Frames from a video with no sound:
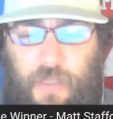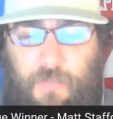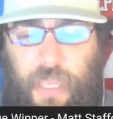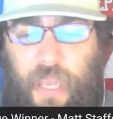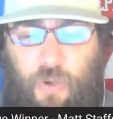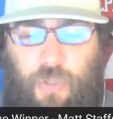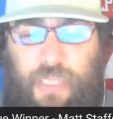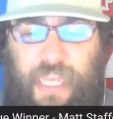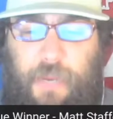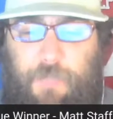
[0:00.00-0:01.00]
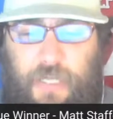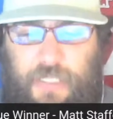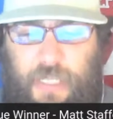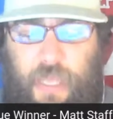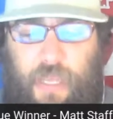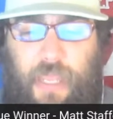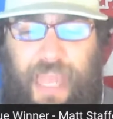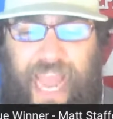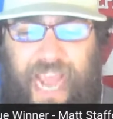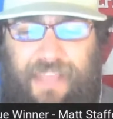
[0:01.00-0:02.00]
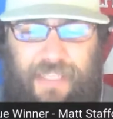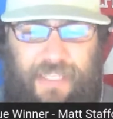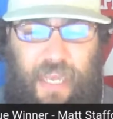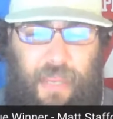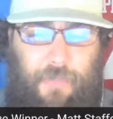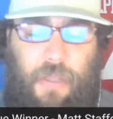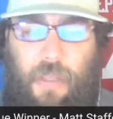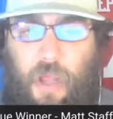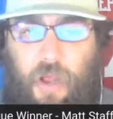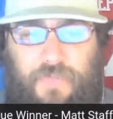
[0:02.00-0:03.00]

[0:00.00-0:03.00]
behind only Dak Prescott at the time of